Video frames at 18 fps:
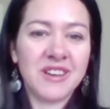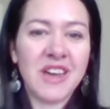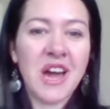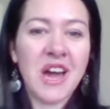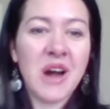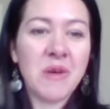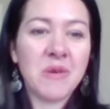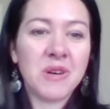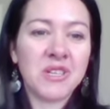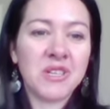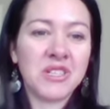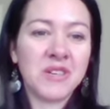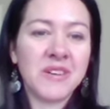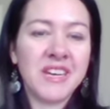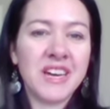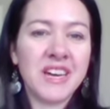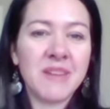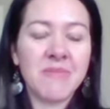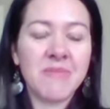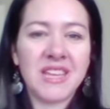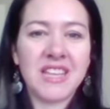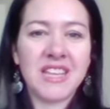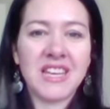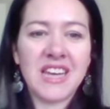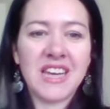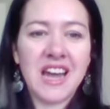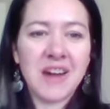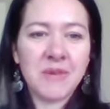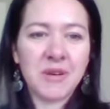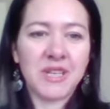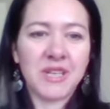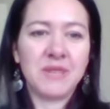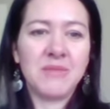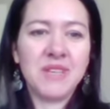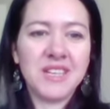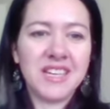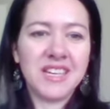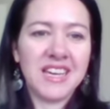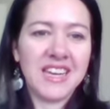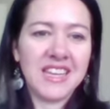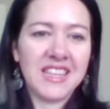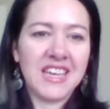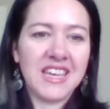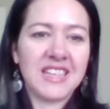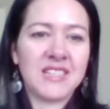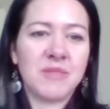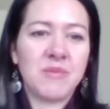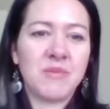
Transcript: how we're showing up and then how we're communicating that to